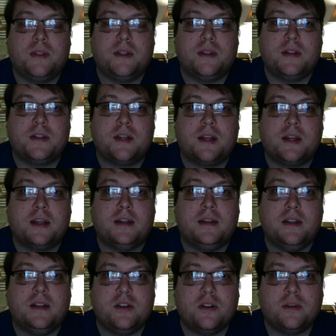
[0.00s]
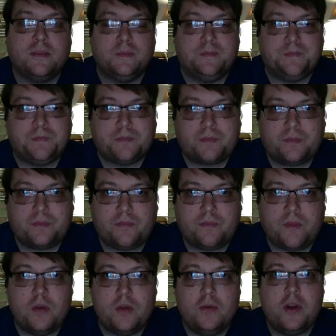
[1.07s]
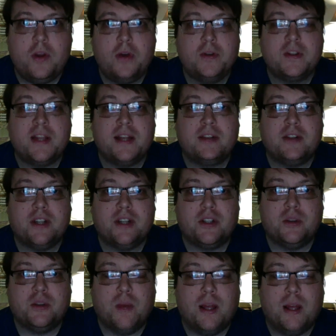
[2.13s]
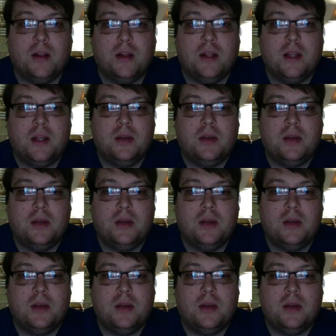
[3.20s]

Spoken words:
Sakya teacher, who knows that tradition well,